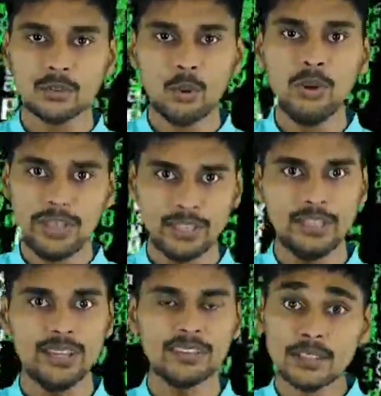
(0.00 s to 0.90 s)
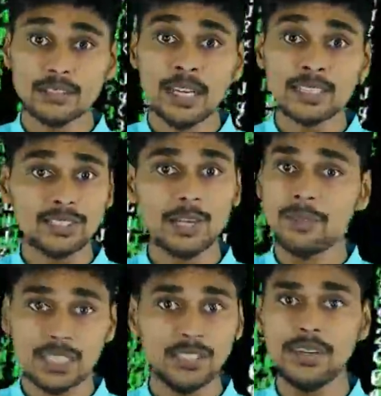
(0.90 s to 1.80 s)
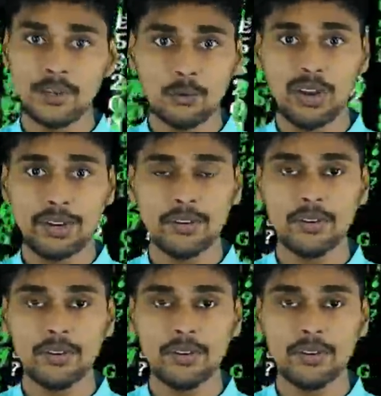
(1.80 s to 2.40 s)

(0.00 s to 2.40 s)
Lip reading: coding there, that step doesn't require.